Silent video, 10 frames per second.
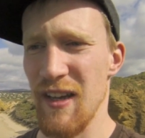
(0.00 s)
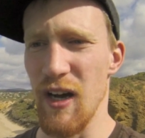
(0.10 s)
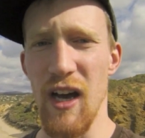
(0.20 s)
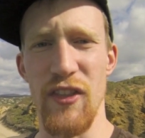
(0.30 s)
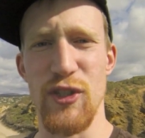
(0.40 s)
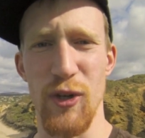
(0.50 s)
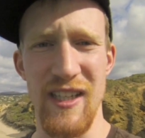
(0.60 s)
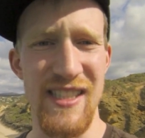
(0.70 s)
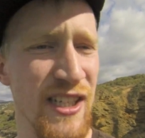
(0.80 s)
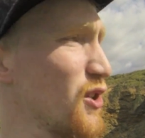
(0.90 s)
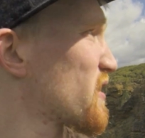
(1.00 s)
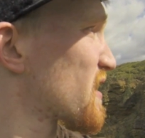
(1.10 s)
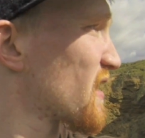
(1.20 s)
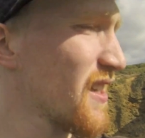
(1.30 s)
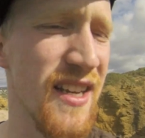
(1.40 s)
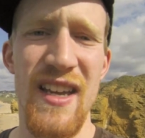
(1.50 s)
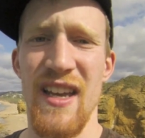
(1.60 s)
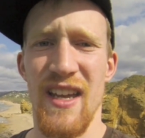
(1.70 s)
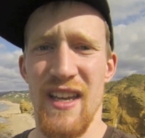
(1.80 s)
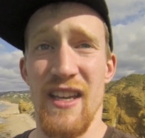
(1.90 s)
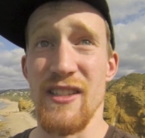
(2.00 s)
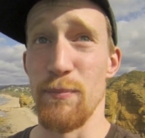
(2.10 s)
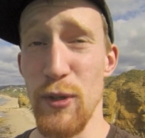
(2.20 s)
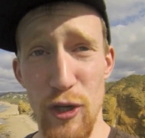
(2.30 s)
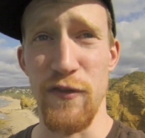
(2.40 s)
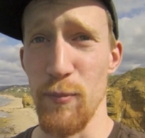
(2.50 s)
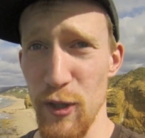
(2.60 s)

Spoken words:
The tour continues. It's a beautiful,